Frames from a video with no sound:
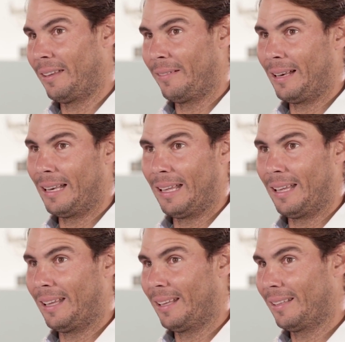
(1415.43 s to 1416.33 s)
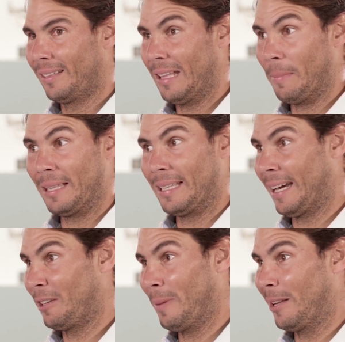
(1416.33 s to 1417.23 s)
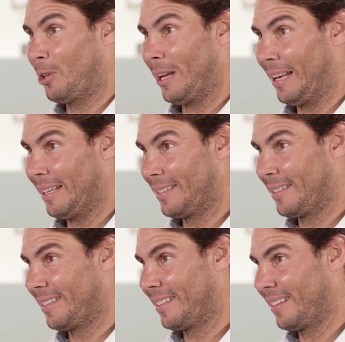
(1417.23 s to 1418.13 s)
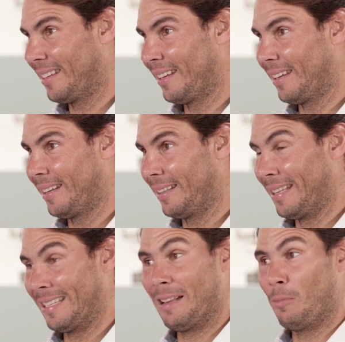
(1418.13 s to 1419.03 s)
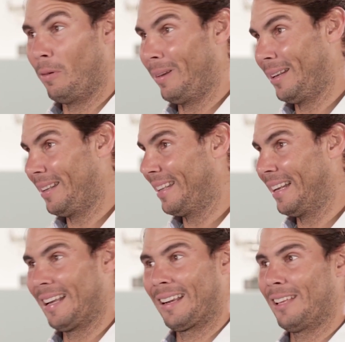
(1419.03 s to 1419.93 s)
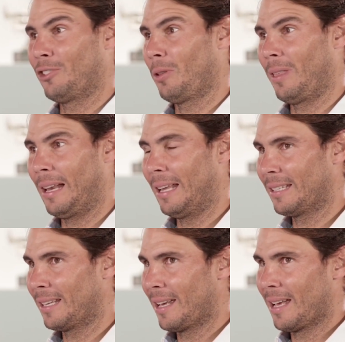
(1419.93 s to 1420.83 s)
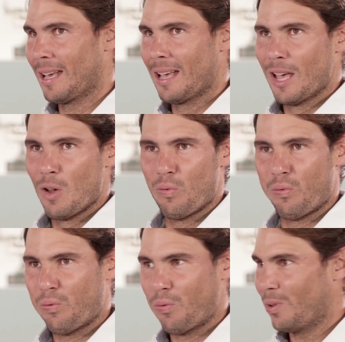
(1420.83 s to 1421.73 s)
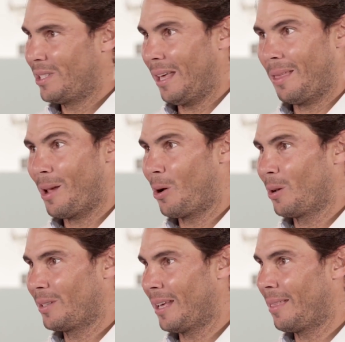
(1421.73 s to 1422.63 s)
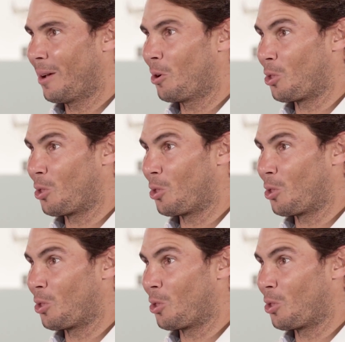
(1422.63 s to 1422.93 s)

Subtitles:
always to everyone, especially when it comes to personal messages from my phone on social media.